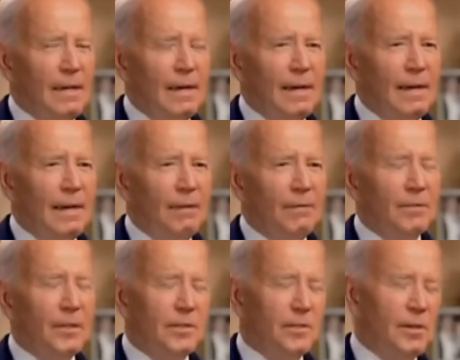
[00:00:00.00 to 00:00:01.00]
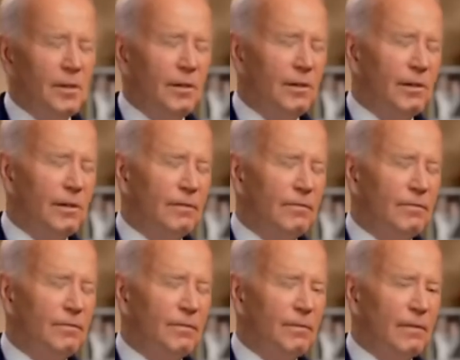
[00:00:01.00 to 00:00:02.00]
And I was concerned
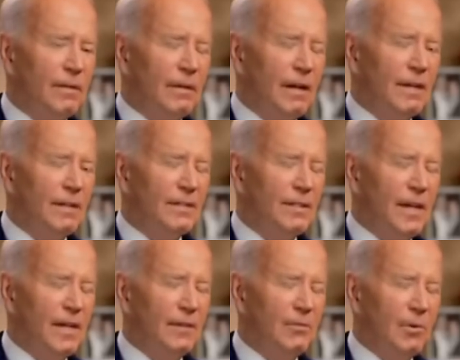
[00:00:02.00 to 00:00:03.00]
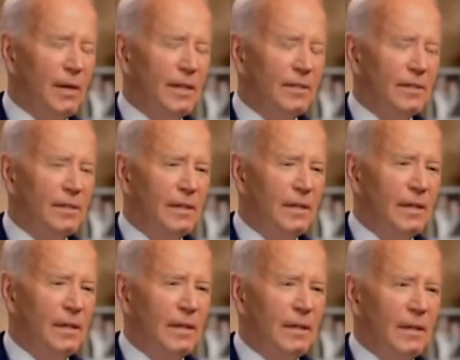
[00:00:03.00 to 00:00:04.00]
if I stayed in the race,
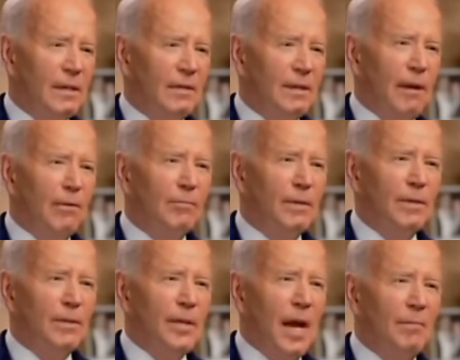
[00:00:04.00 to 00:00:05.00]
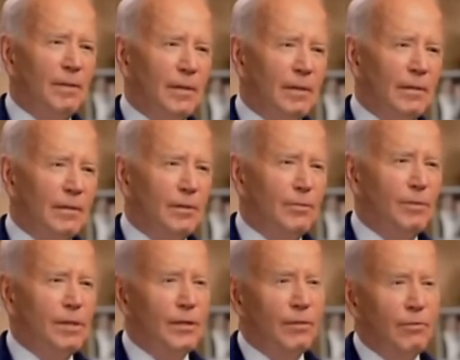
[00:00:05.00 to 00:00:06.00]
that would be the topic. You'd
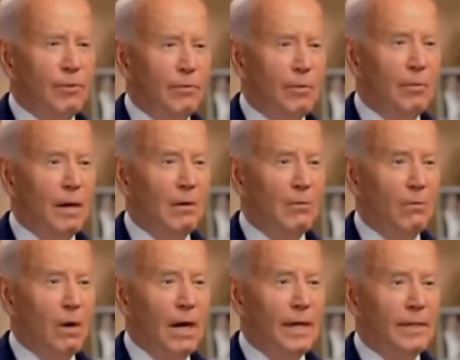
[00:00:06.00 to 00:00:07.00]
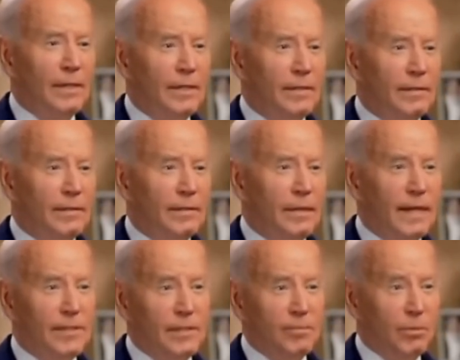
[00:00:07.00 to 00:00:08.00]
be interviewing me about why did
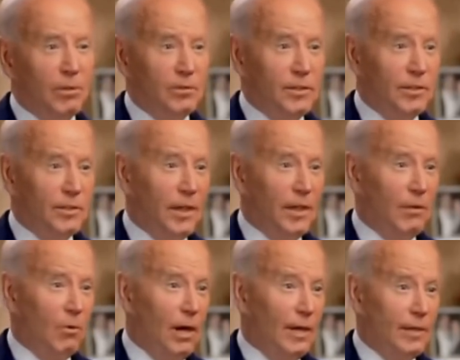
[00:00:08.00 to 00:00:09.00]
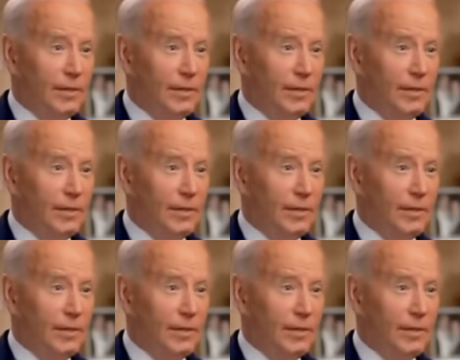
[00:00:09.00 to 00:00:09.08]
Nancy Pelosi say, why did